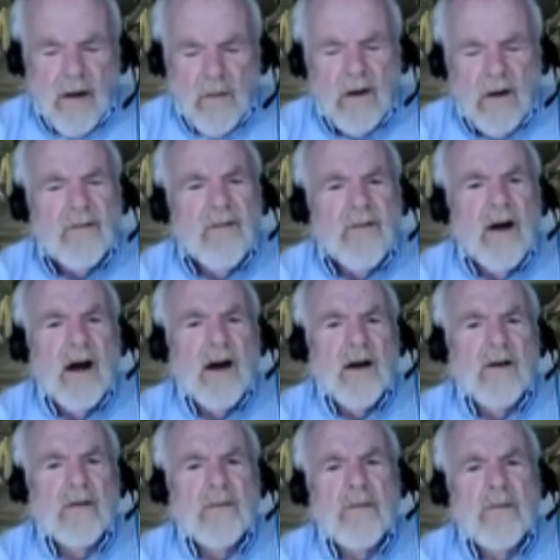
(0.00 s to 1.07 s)
we
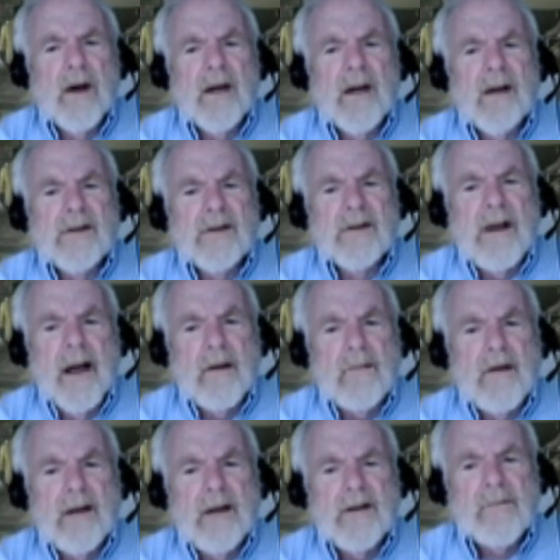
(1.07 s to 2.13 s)
follow
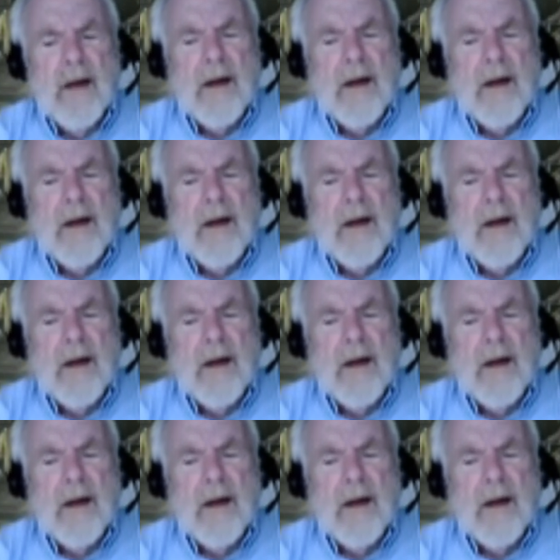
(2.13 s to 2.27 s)
pre-established